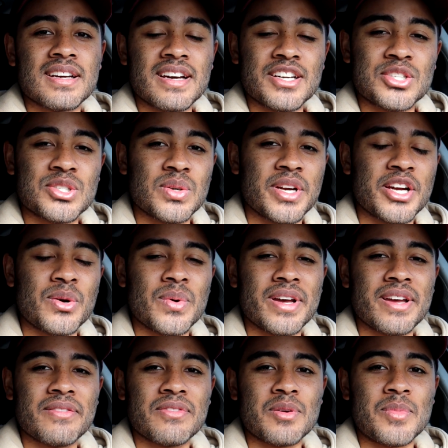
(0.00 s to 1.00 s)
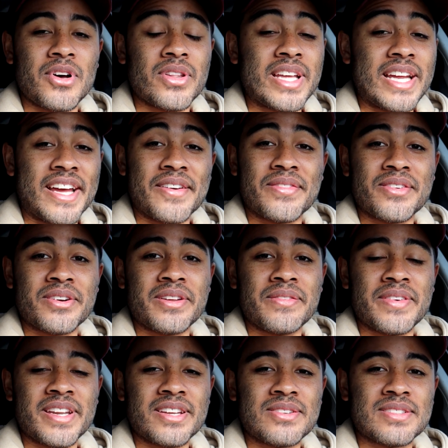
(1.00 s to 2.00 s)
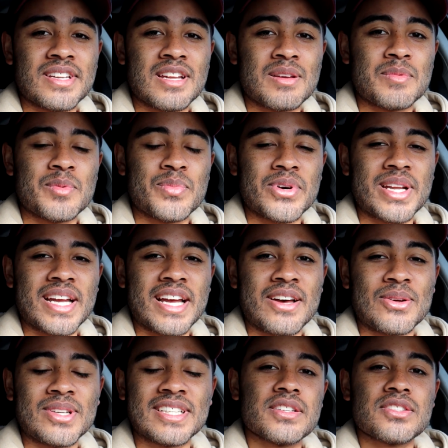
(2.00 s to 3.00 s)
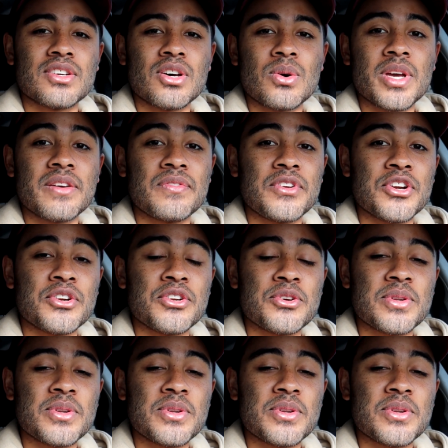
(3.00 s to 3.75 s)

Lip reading: kind of straying away from all the F30 videos that I've been putting out. So if you're new